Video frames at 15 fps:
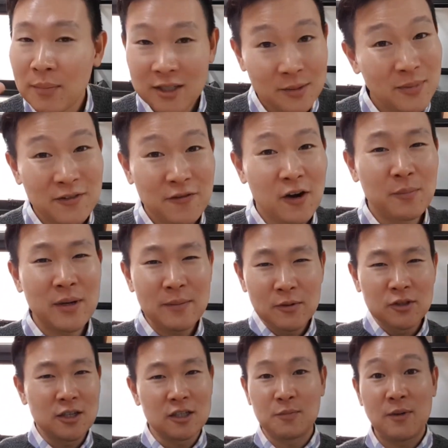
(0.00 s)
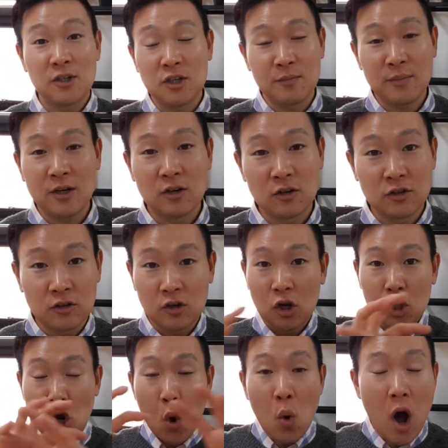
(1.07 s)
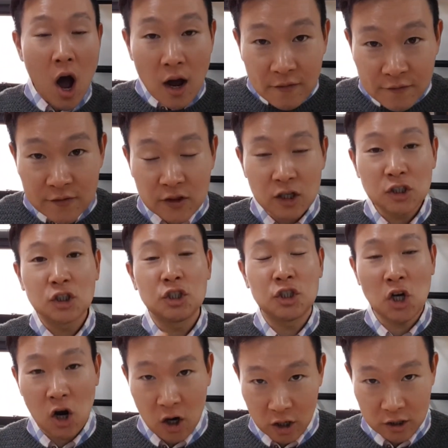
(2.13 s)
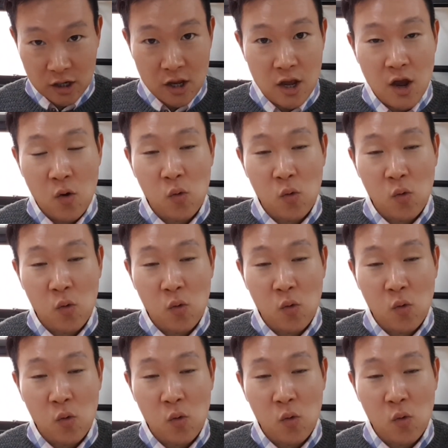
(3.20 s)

But to be fair, people's suspicion meters go off the chart